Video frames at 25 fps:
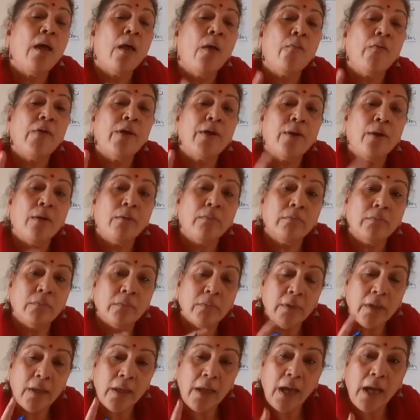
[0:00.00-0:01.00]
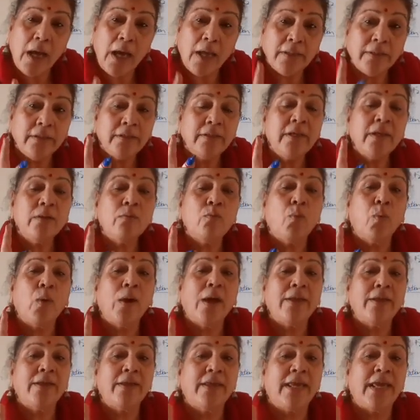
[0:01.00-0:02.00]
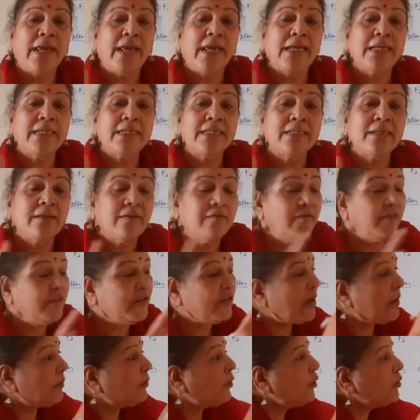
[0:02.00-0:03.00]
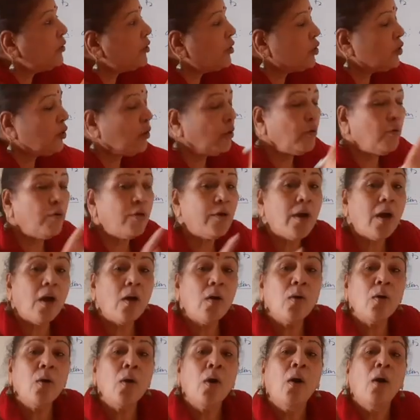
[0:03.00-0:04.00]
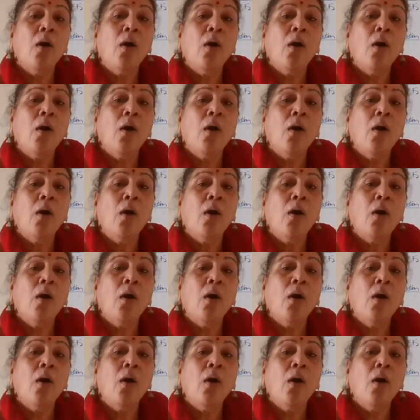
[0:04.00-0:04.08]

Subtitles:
When other than one case, which I am going to show you now,